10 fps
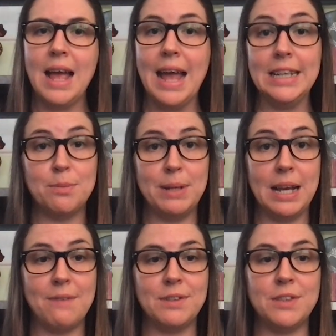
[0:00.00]

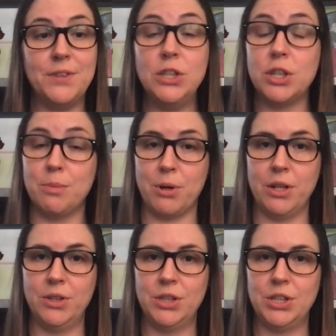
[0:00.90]
HB11's fusion
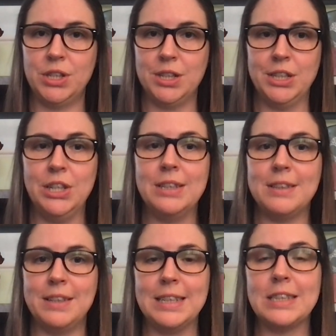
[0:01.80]
approach
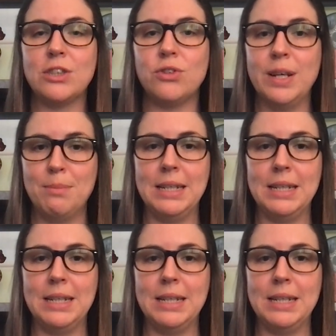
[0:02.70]
uses an extremely